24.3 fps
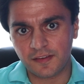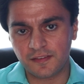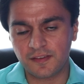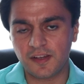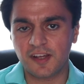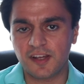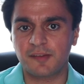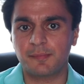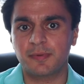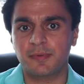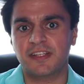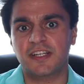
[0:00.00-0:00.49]

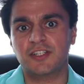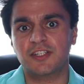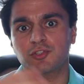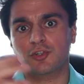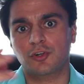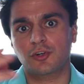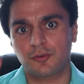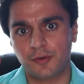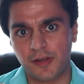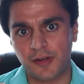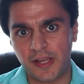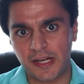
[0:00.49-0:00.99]
set of potential
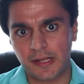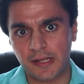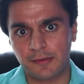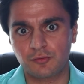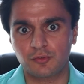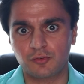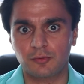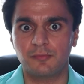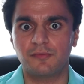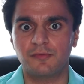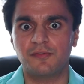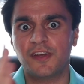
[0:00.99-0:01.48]
creatives
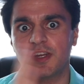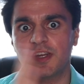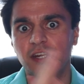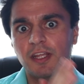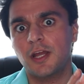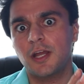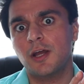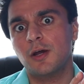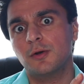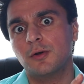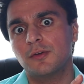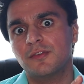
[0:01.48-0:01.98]
from
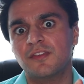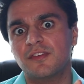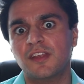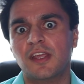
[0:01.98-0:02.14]
videos